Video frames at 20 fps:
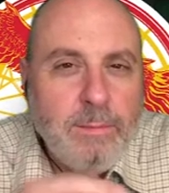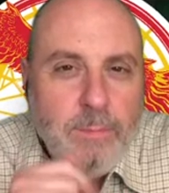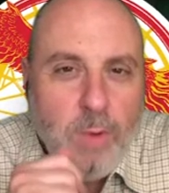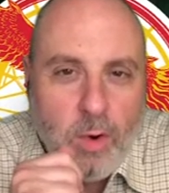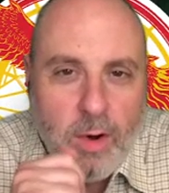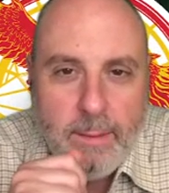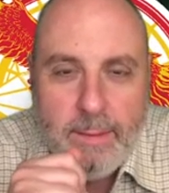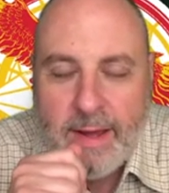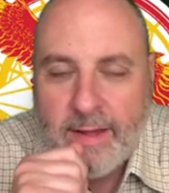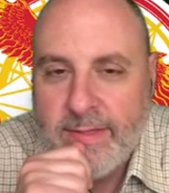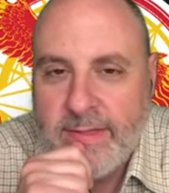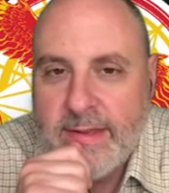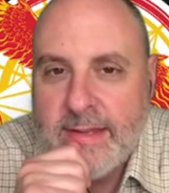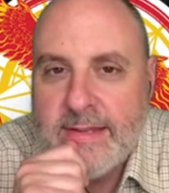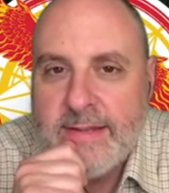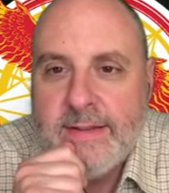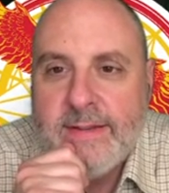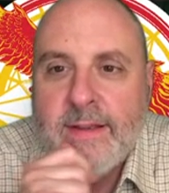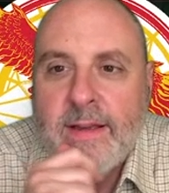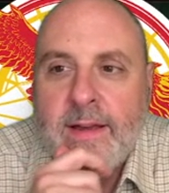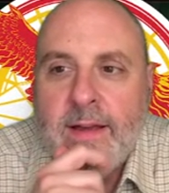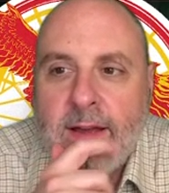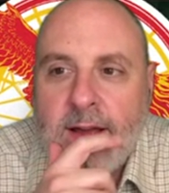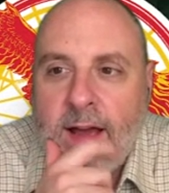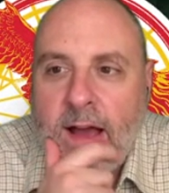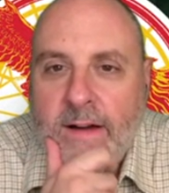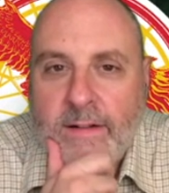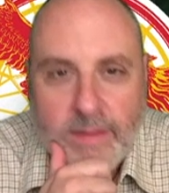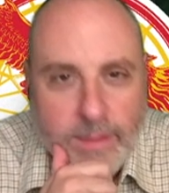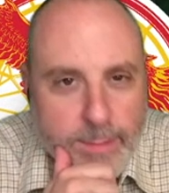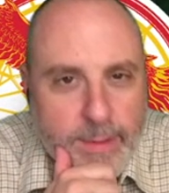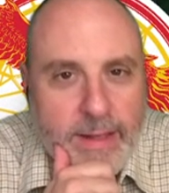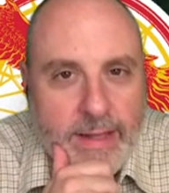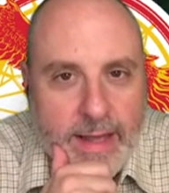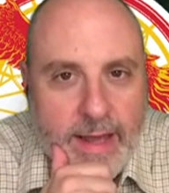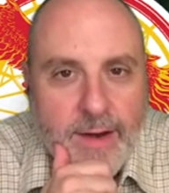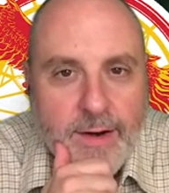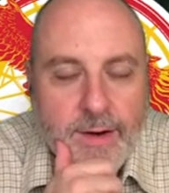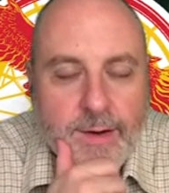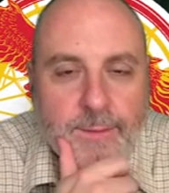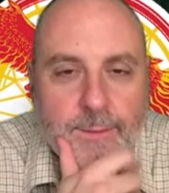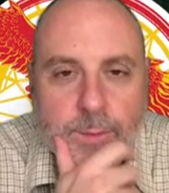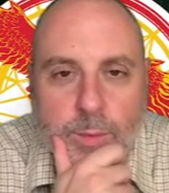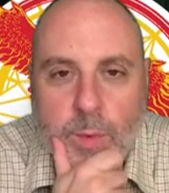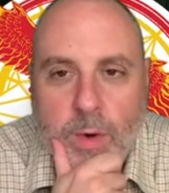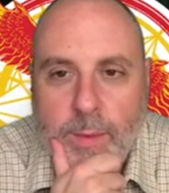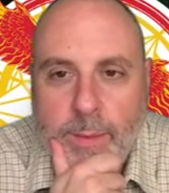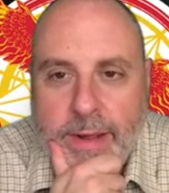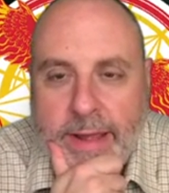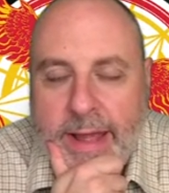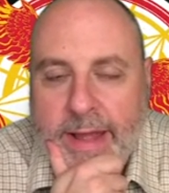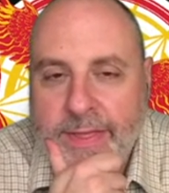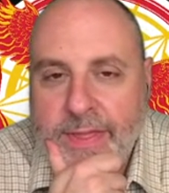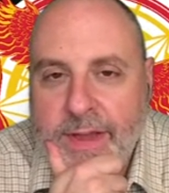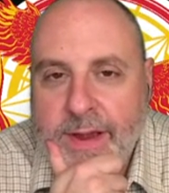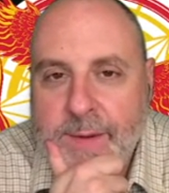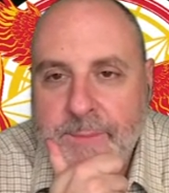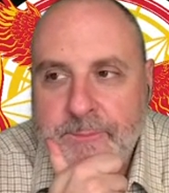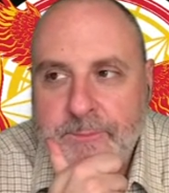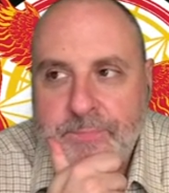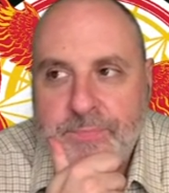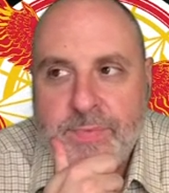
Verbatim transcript: more about this a little bit later when we get there.